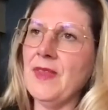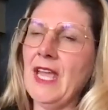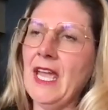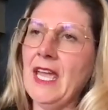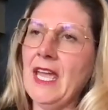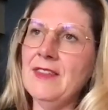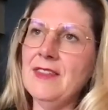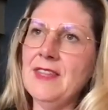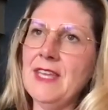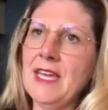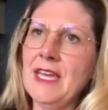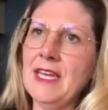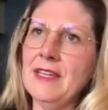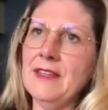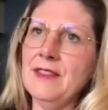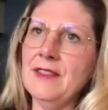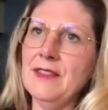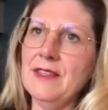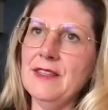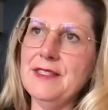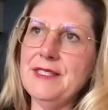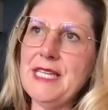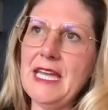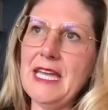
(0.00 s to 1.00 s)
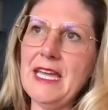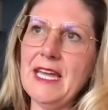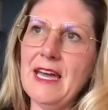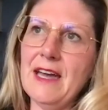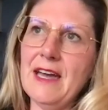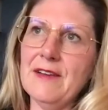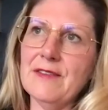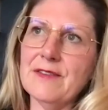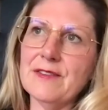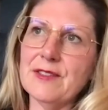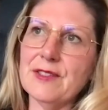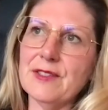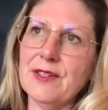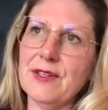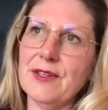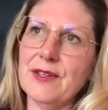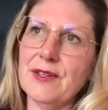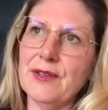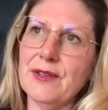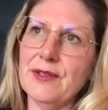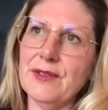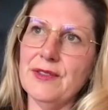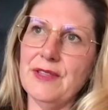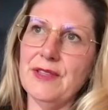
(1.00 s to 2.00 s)
And then the day
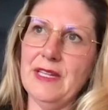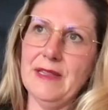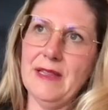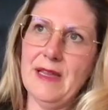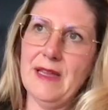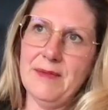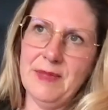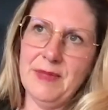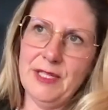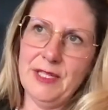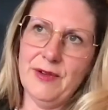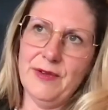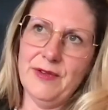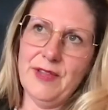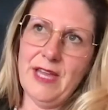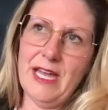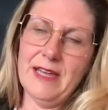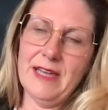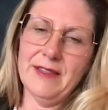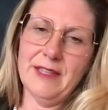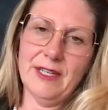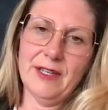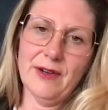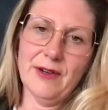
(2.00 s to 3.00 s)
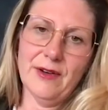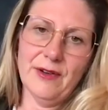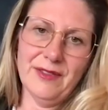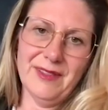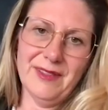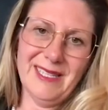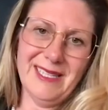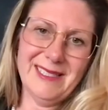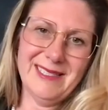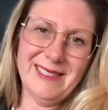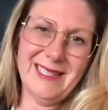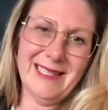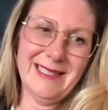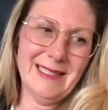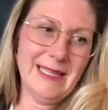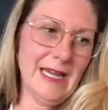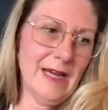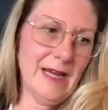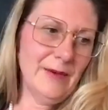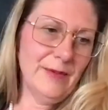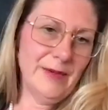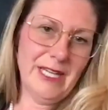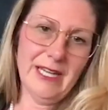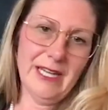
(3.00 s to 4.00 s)
after they let me know that, they called and they said,
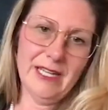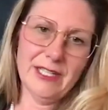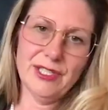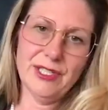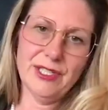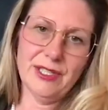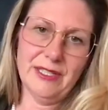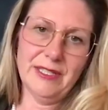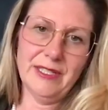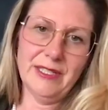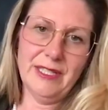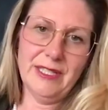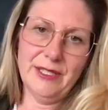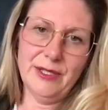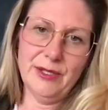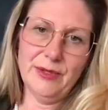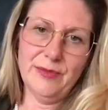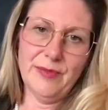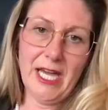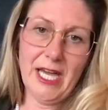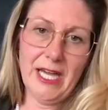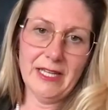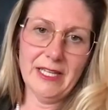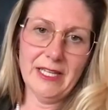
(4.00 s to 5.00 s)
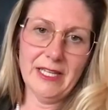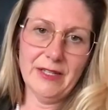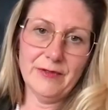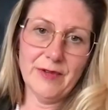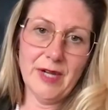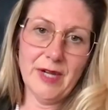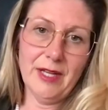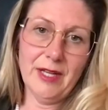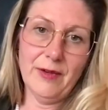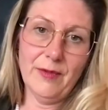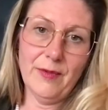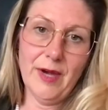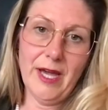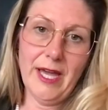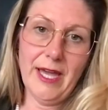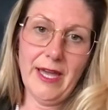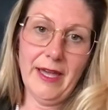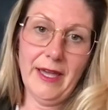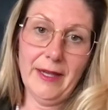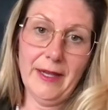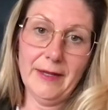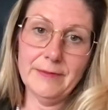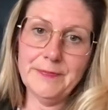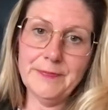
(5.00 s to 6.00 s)
yeah, we actually need you back in right
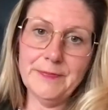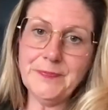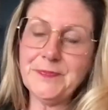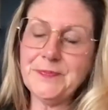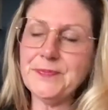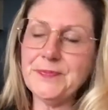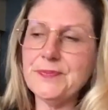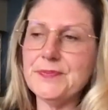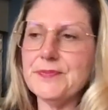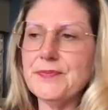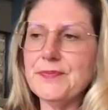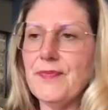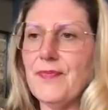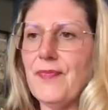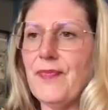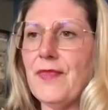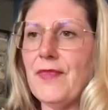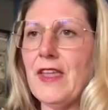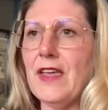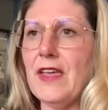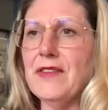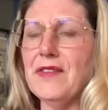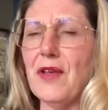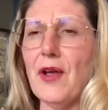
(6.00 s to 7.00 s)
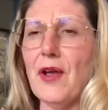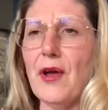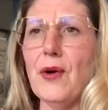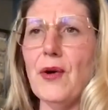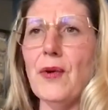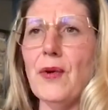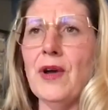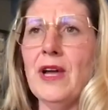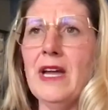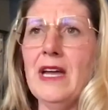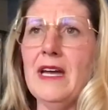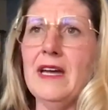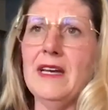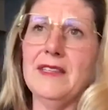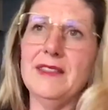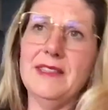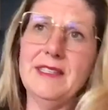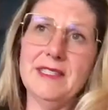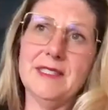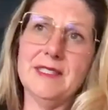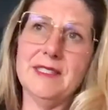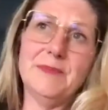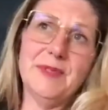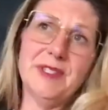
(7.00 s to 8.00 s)
away. So
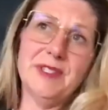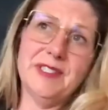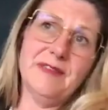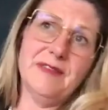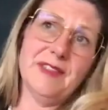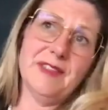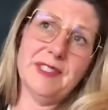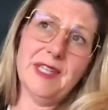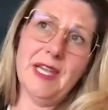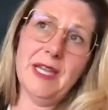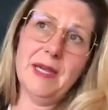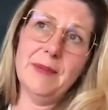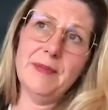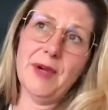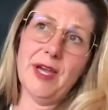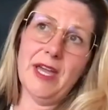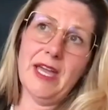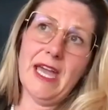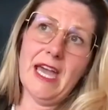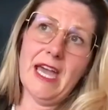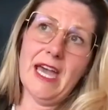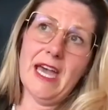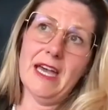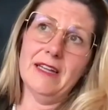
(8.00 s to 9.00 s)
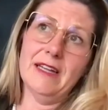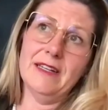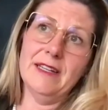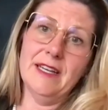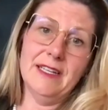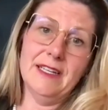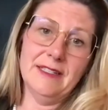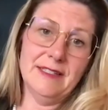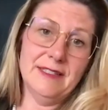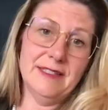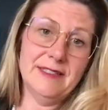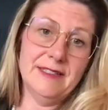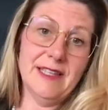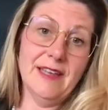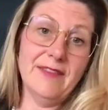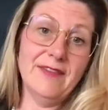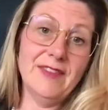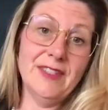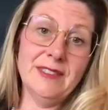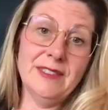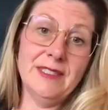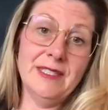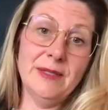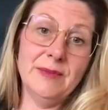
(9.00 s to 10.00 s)
this specific type I had a
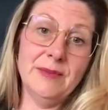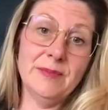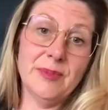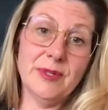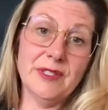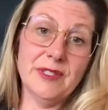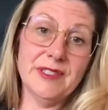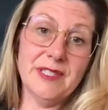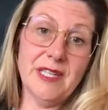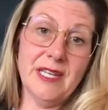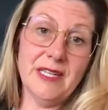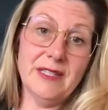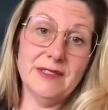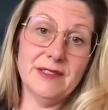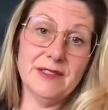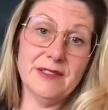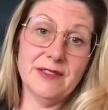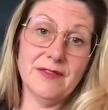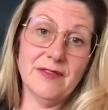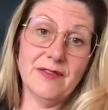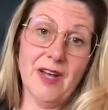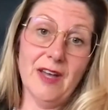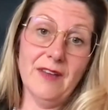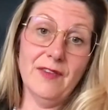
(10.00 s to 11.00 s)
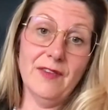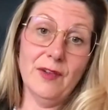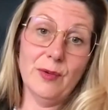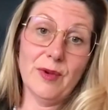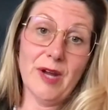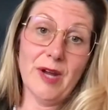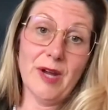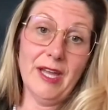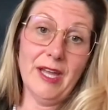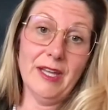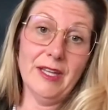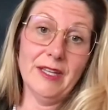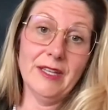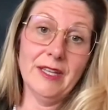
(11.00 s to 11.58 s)
17% survival rate.